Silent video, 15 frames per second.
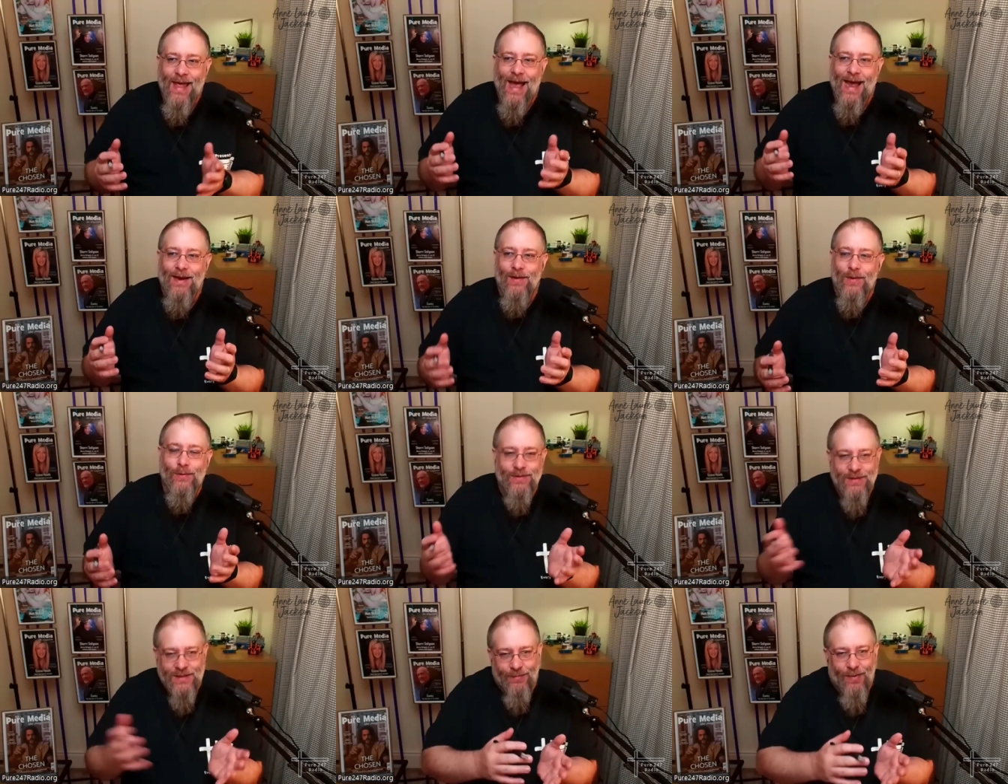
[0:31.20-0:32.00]
And of
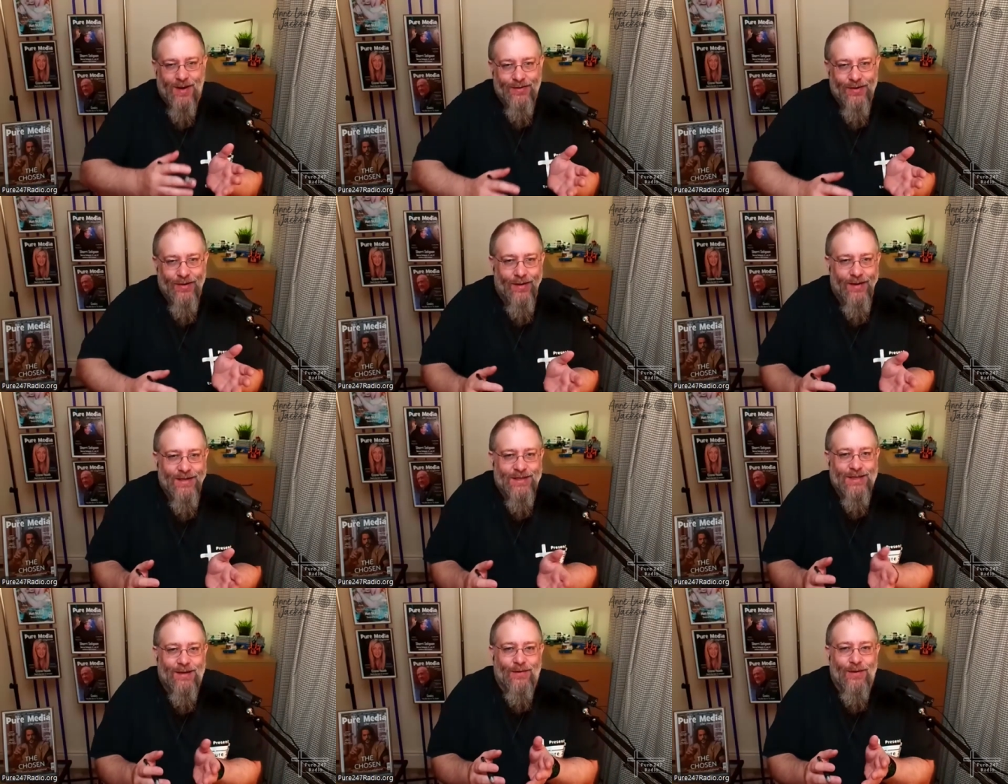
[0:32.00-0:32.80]
course, it's a Bible
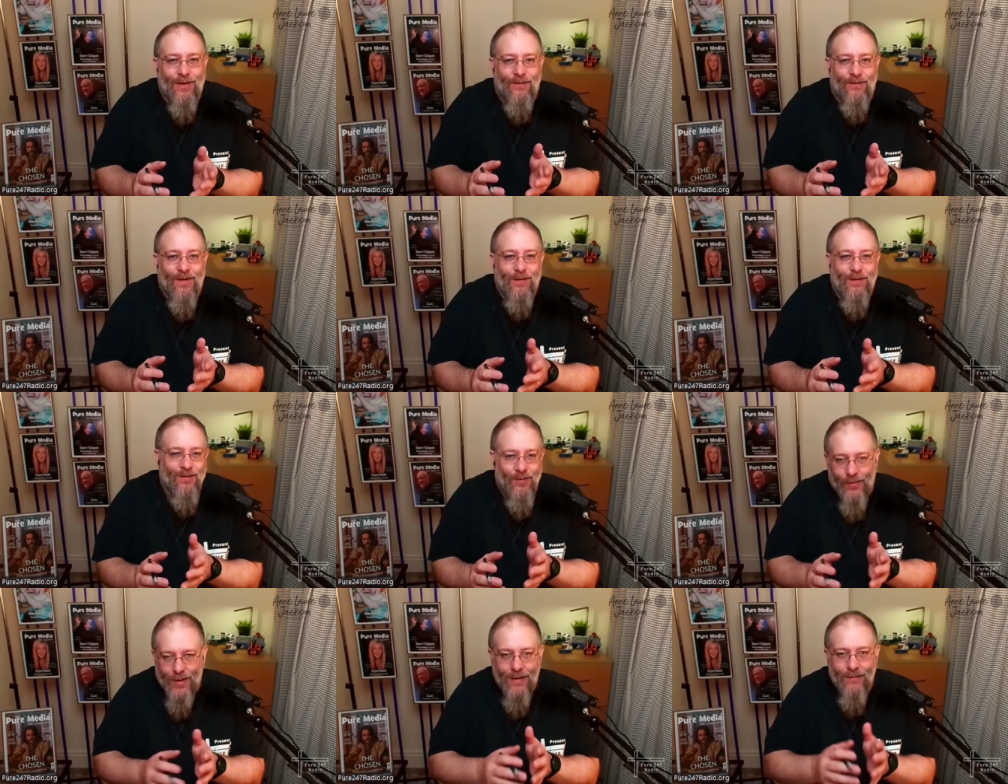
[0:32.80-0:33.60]
college, so you've got folks
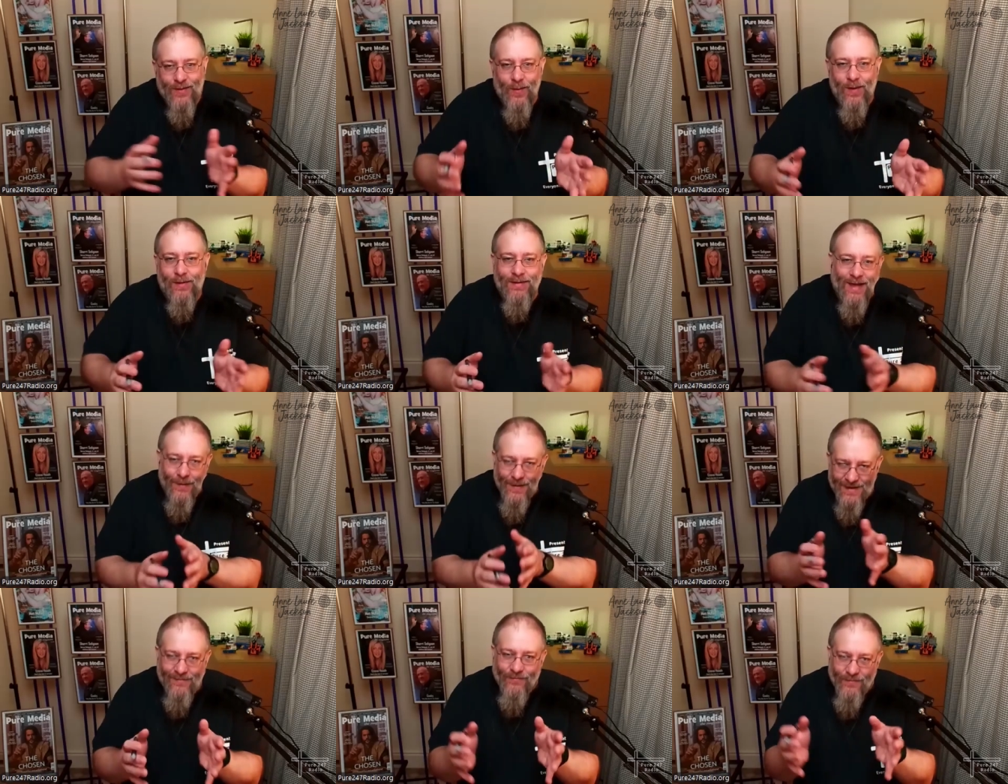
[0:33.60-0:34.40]
from all over the world. Now,
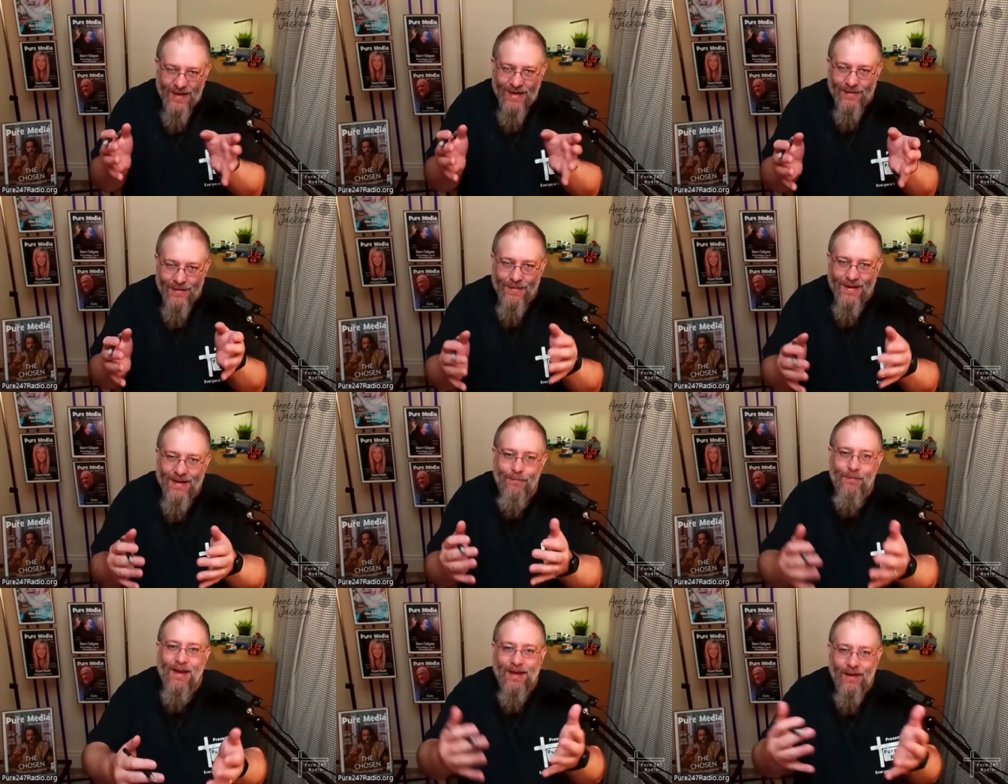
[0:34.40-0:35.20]
we didn't really meet
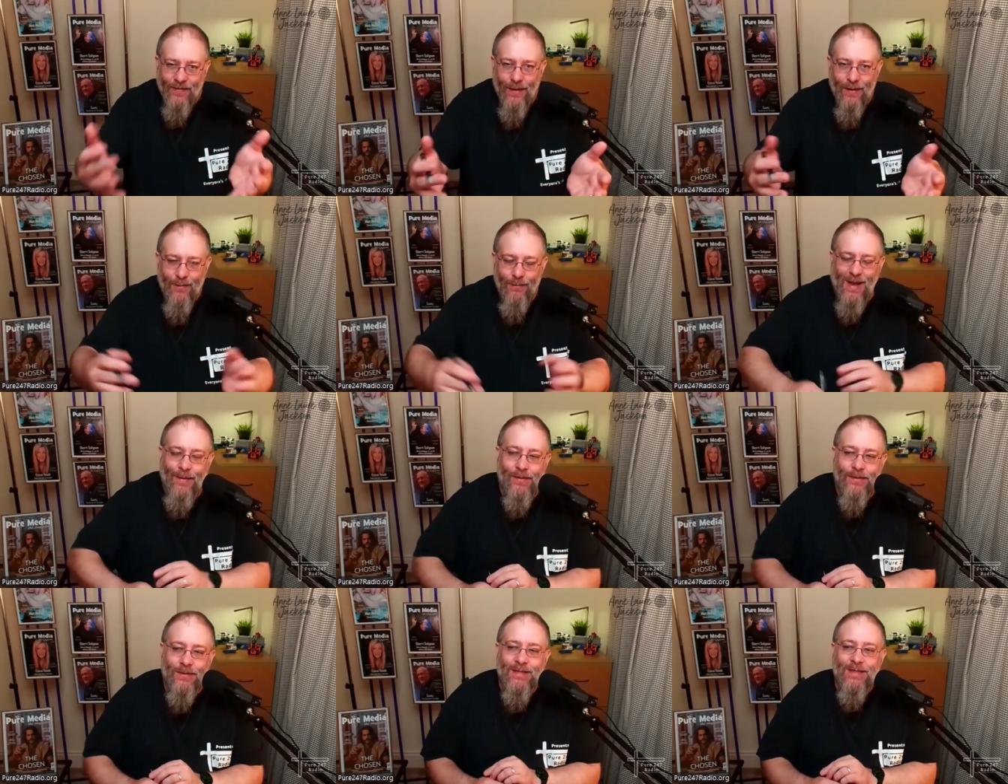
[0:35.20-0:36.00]
many of those
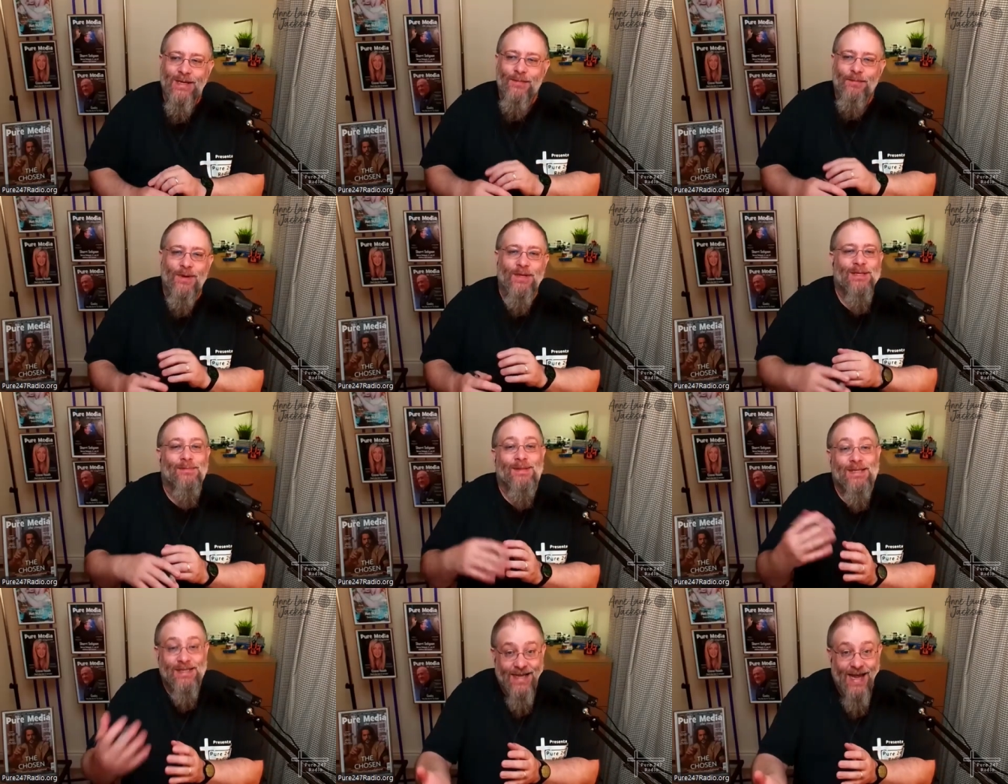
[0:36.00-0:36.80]
people, but some
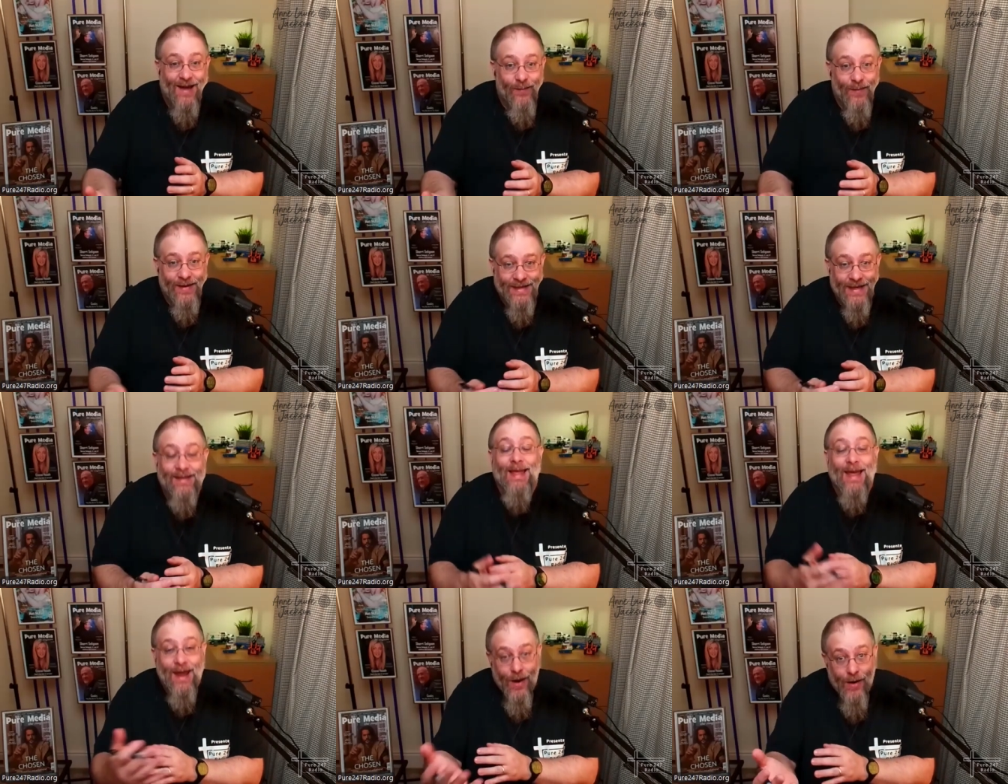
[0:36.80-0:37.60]
of the staff we
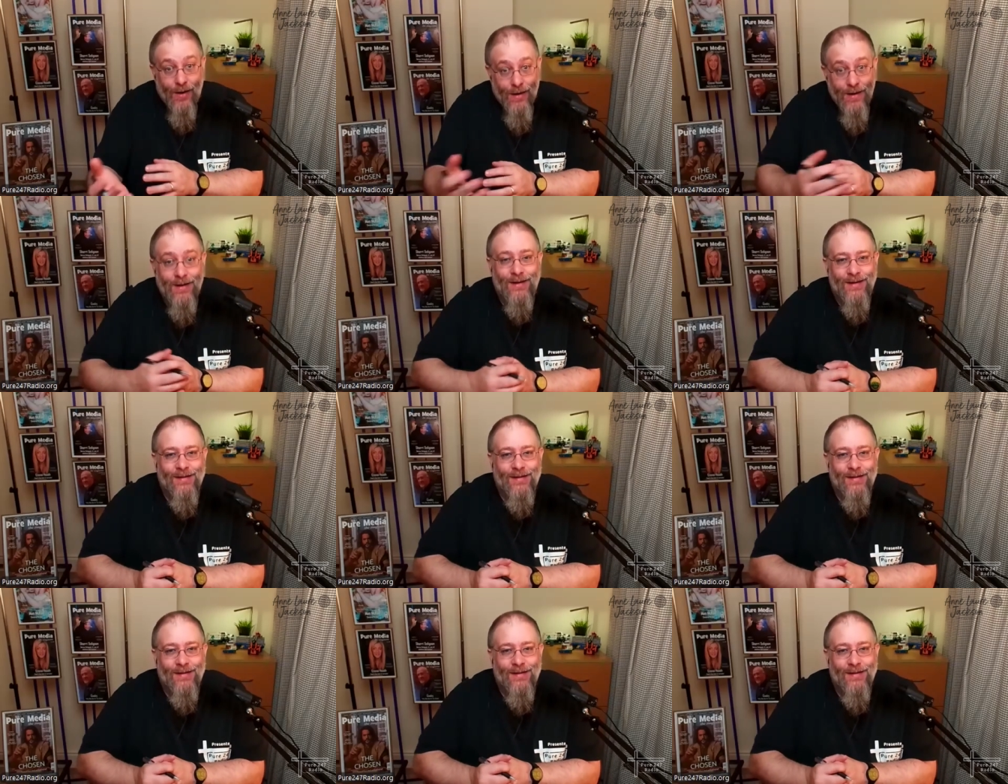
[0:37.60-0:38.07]
did, they are.